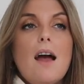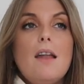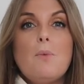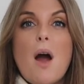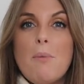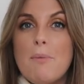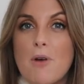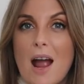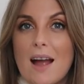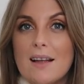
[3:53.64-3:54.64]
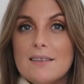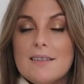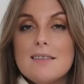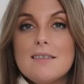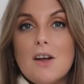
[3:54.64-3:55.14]
and I work with
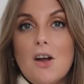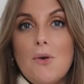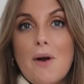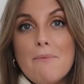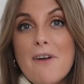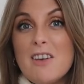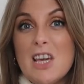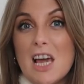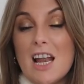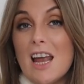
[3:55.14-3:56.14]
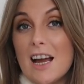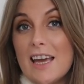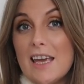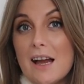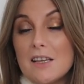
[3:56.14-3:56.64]
brands. So, I'm very
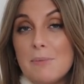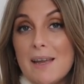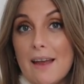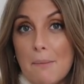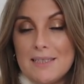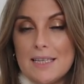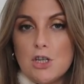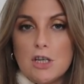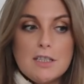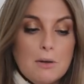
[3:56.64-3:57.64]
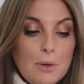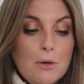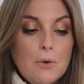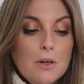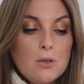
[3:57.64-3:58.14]
lucky to be in that position. So, I
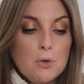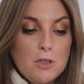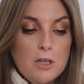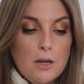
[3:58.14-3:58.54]
will talk to